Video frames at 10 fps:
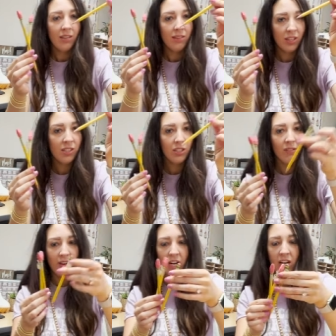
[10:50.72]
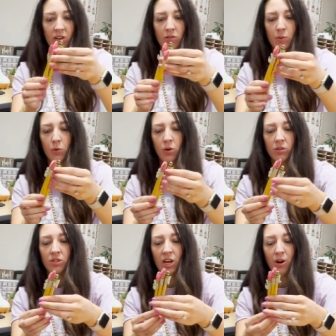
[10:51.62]
they're still very usable.
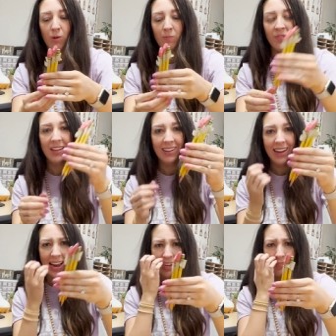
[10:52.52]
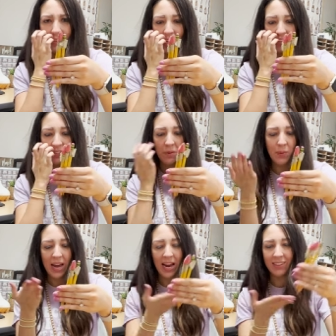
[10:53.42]
So I even like feel
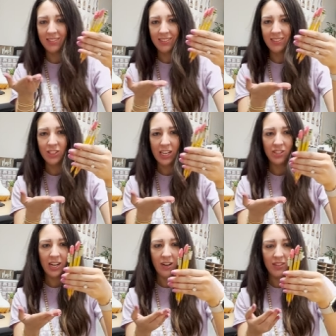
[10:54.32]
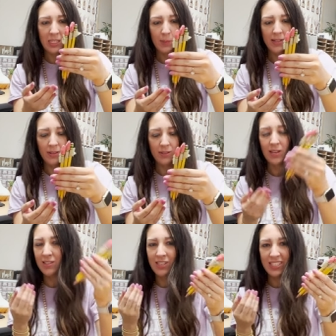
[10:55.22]
bad changing out these pencils
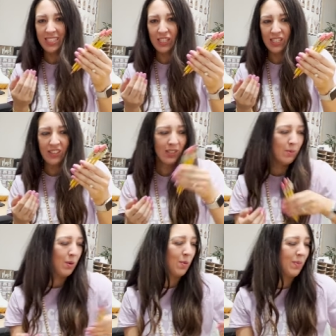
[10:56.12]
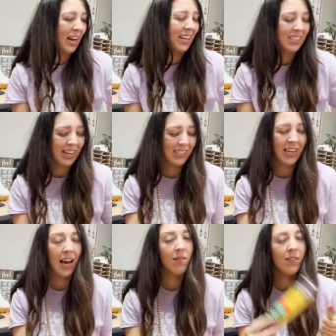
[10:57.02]
because they're still usable, but it's nice to
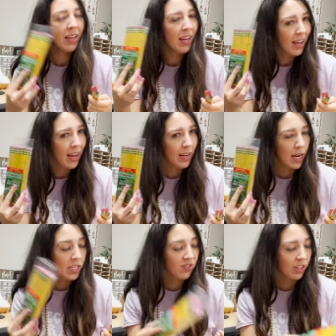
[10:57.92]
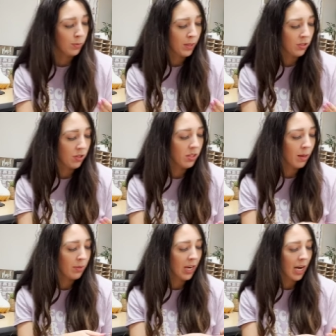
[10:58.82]
have a nice fresh pencil
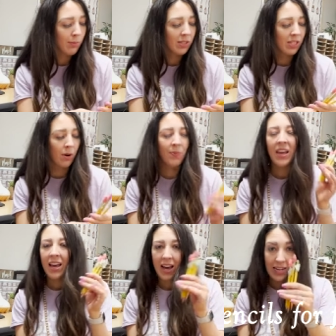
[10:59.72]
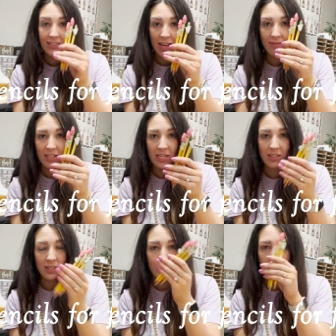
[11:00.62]
sometimes. So I save these
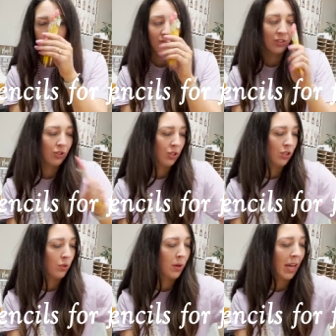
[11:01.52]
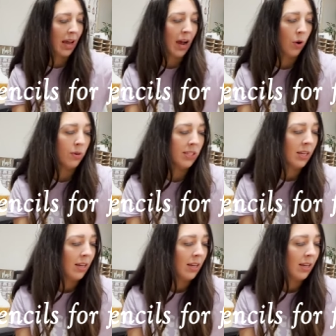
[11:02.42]
sometimes for students who get out